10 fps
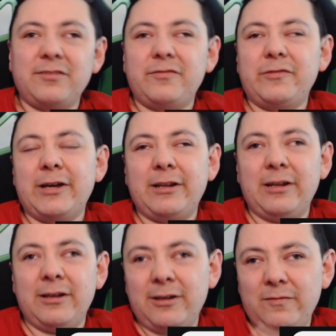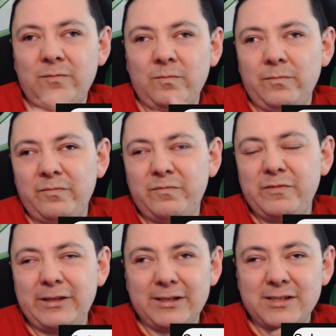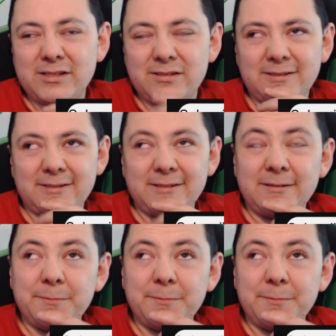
If you had Venus.